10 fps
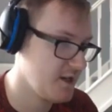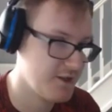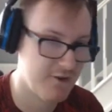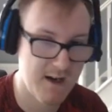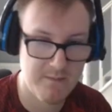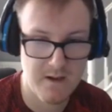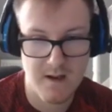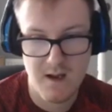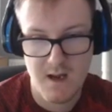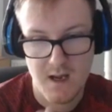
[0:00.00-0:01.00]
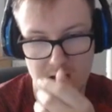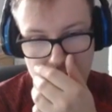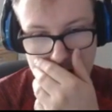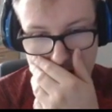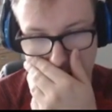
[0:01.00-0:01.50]
a trap.
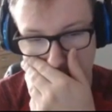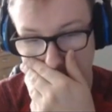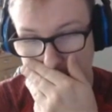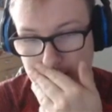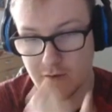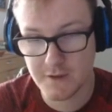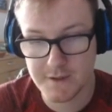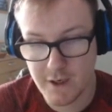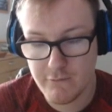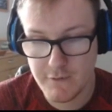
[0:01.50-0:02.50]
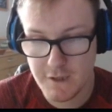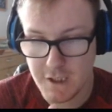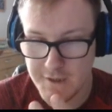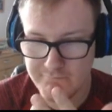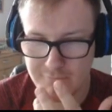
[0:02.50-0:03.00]
And also,
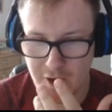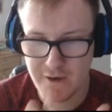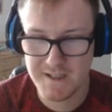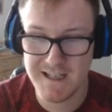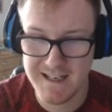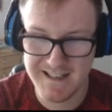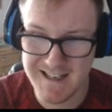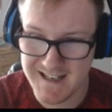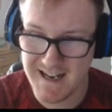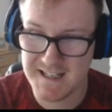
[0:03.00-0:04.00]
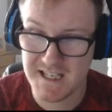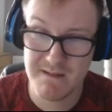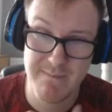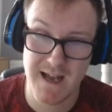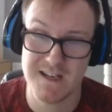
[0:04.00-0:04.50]
you not only do you negate it, you
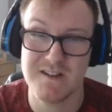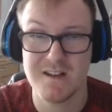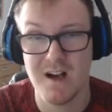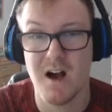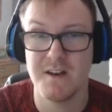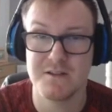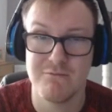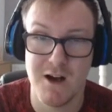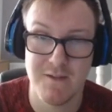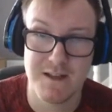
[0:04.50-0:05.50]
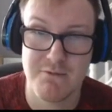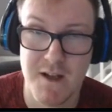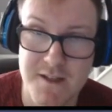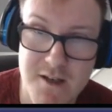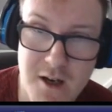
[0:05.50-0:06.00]
banish the card as well. That's why
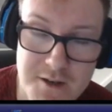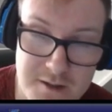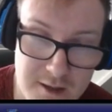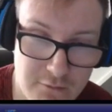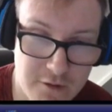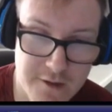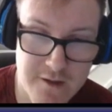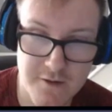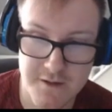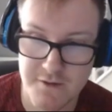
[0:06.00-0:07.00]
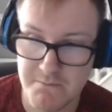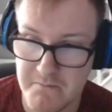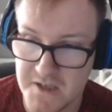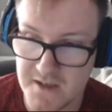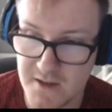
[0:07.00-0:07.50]
this card's so good, because it
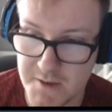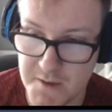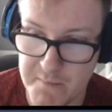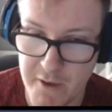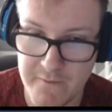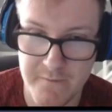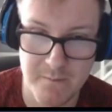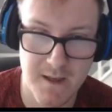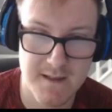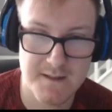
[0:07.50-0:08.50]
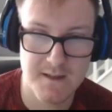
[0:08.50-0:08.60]
just stops your opponent from plays.